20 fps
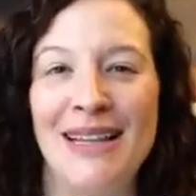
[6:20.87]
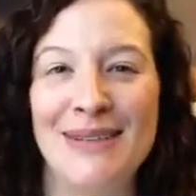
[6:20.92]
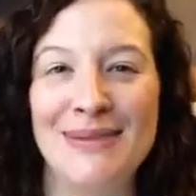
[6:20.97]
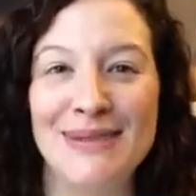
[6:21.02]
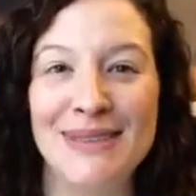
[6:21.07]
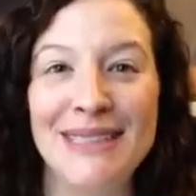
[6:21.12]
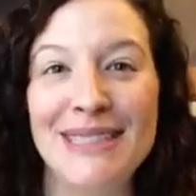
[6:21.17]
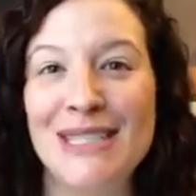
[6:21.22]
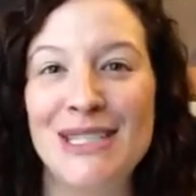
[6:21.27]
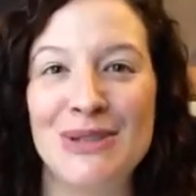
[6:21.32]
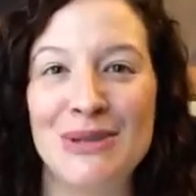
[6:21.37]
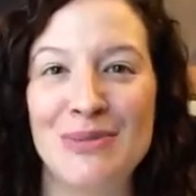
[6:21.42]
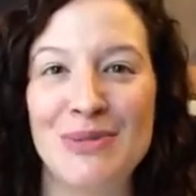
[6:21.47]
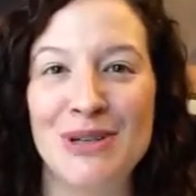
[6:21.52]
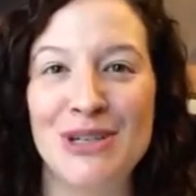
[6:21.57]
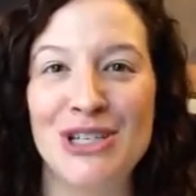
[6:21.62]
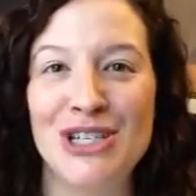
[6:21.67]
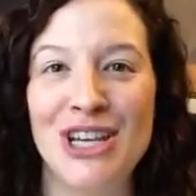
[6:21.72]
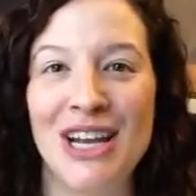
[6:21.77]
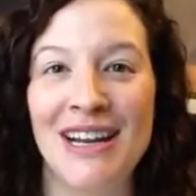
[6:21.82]
I really do
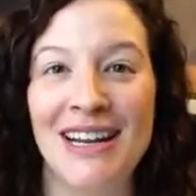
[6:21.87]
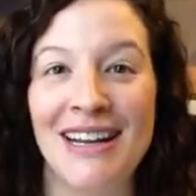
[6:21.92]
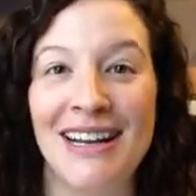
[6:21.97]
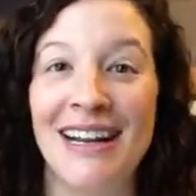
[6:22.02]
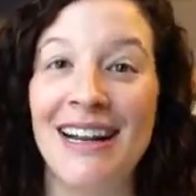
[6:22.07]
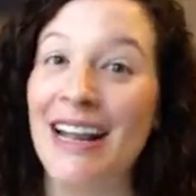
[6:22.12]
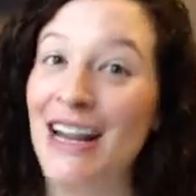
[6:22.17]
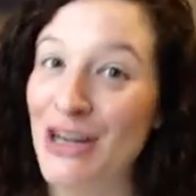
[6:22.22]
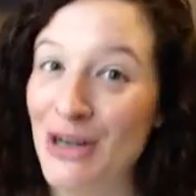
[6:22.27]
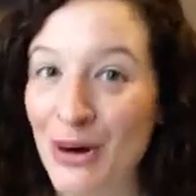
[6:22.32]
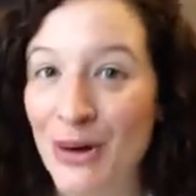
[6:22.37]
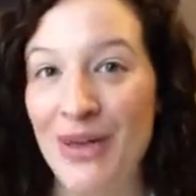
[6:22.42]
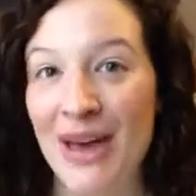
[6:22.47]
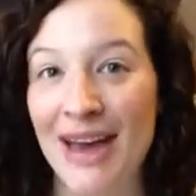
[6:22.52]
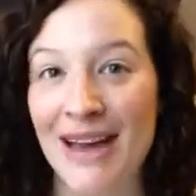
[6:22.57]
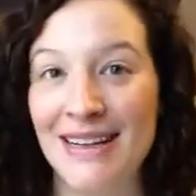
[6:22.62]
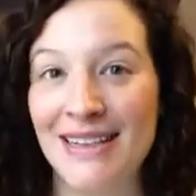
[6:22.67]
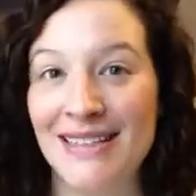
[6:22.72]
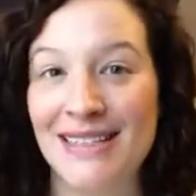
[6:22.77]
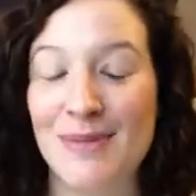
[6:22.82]
appreciate it, and I know
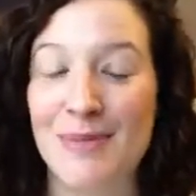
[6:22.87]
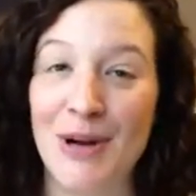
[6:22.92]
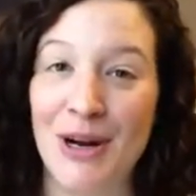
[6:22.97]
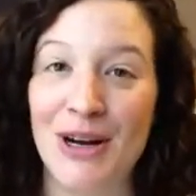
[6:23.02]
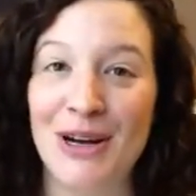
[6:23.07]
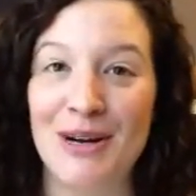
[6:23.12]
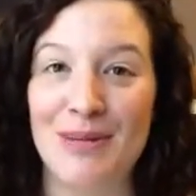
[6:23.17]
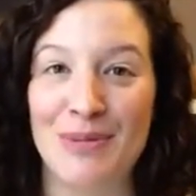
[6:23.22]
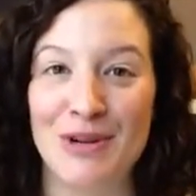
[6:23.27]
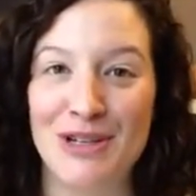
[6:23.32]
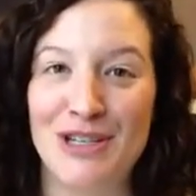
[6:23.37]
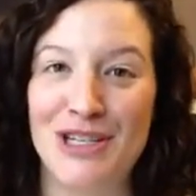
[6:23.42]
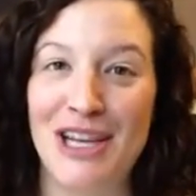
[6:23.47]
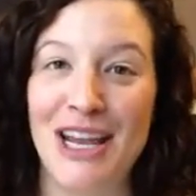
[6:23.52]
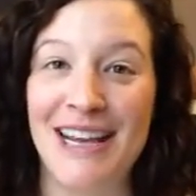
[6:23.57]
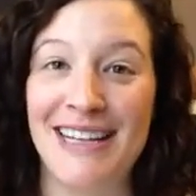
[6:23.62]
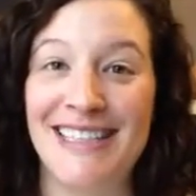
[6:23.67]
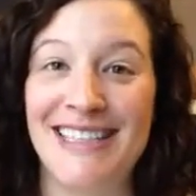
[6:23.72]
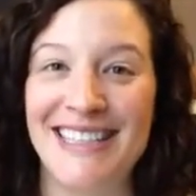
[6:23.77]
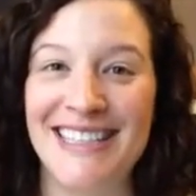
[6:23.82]
that Spirit
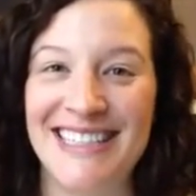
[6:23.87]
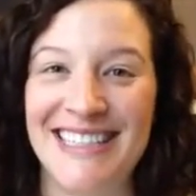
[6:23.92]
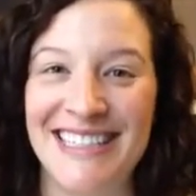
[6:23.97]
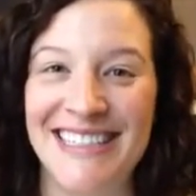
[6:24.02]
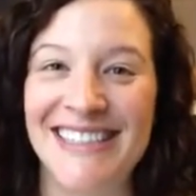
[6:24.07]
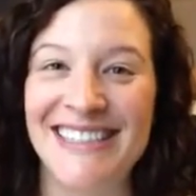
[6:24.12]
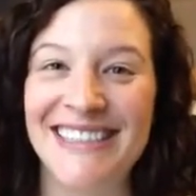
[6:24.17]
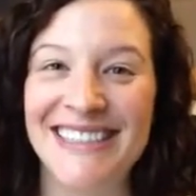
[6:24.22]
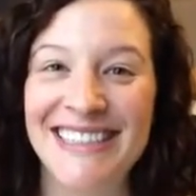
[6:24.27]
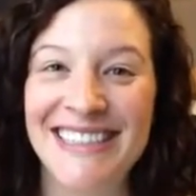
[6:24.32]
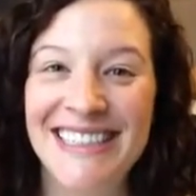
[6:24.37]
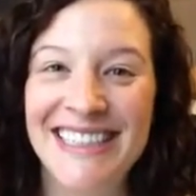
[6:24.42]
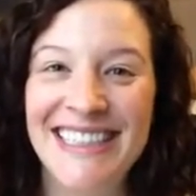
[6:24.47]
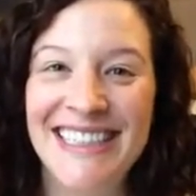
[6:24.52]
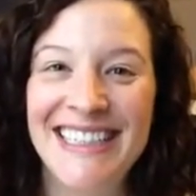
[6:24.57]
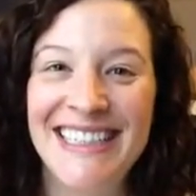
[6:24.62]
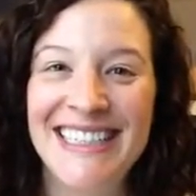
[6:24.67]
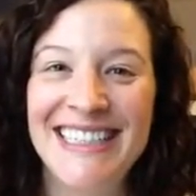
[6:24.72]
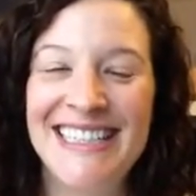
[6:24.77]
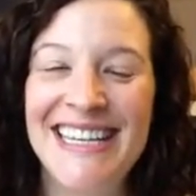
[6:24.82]
appreciates it too.
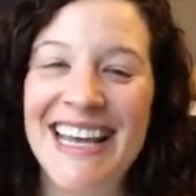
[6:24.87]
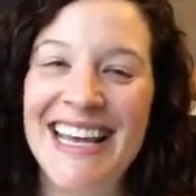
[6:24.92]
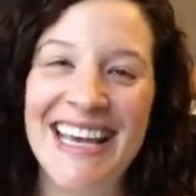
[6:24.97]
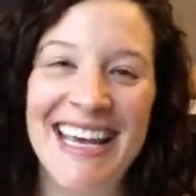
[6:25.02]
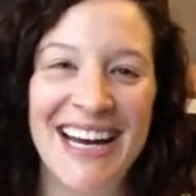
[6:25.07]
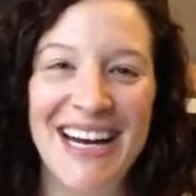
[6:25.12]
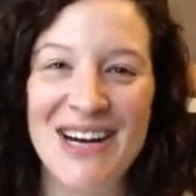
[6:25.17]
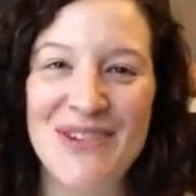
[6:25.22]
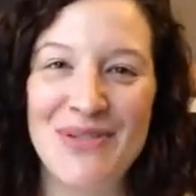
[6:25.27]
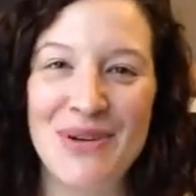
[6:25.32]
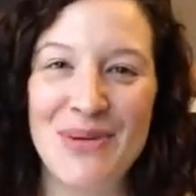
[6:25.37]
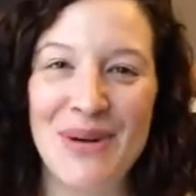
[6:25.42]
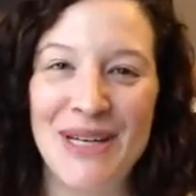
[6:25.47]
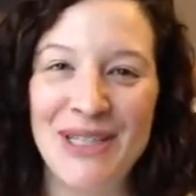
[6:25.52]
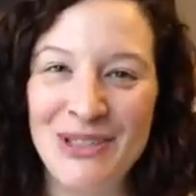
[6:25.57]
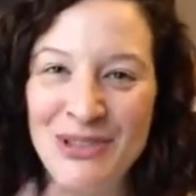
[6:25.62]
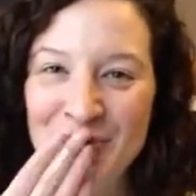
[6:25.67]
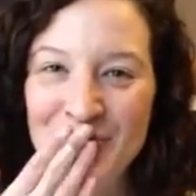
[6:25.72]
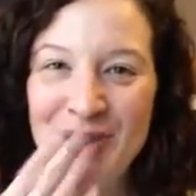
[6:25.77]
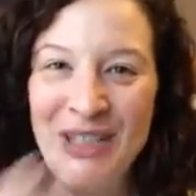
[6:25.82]
Take care,
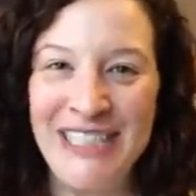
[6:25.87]
everyone.